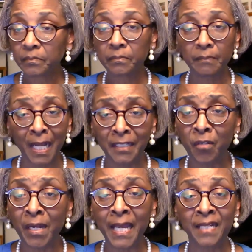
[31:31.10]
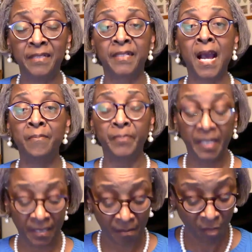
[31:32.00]
I know I got to stop because
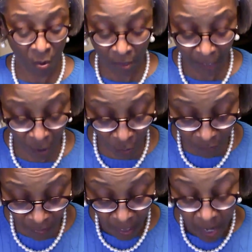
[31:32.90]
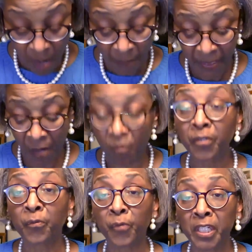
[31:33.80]
I'm going over, but I want to
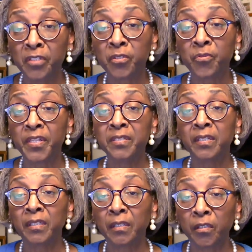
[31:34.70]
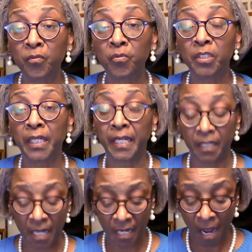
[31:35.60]
read you this conclusion,
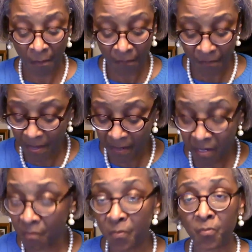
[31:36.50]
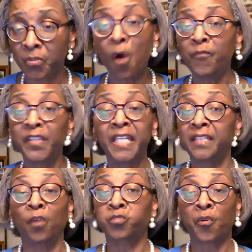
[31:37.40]
and I don't forget
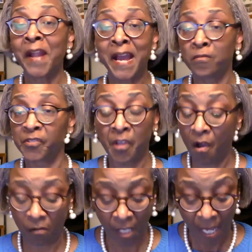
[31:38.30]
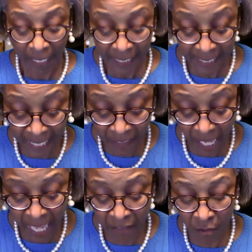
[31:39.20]
those crowns, y'all. It says,
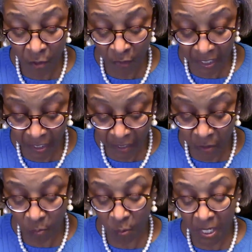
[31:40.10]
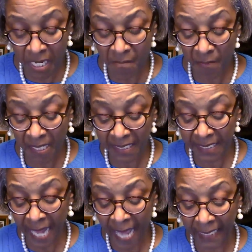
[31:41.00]
as Christians, we must
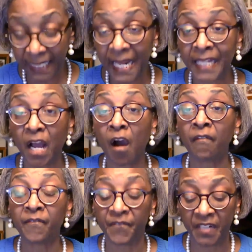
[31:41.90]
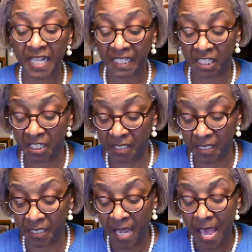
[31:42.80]
not let afflictions
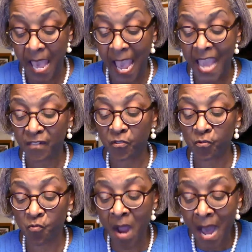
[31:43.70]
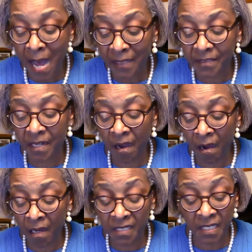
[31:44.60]
and trials
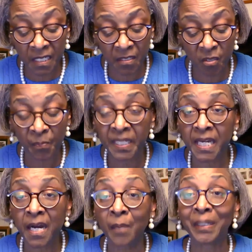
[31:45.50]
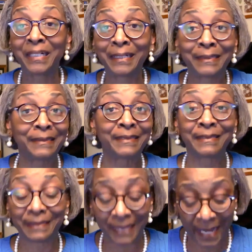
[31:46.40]
cause us to become
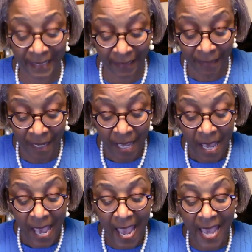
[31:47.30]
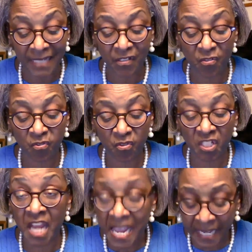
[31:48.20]
unsteady and
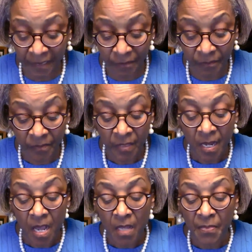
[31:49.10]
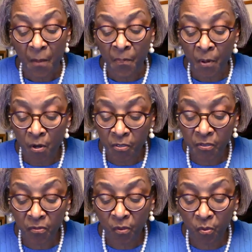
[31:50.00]
shaken. The
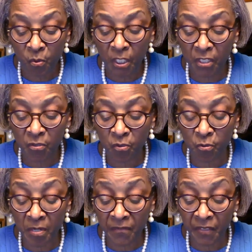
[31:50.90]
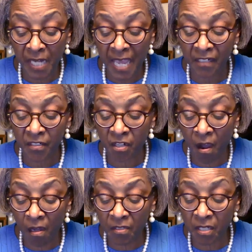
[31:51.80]
person who is driven and
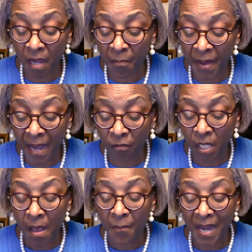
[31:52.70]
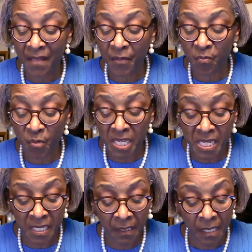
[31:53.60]
tossed about by the
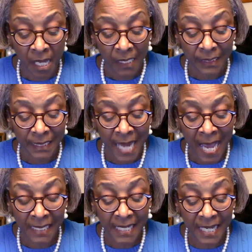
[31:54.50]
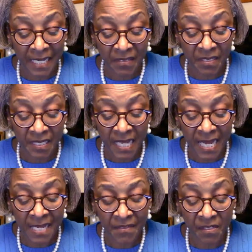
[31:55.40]
wind, not
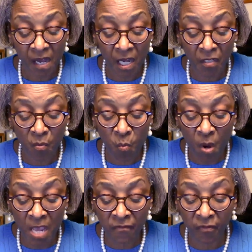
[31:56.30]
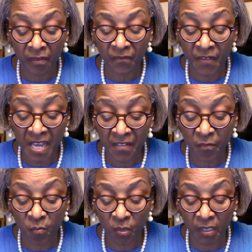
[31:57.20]
exercising unwavering faith,
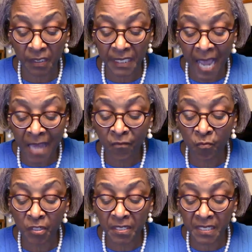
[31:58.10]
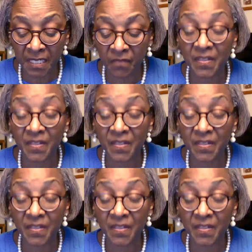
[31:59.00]
will not receive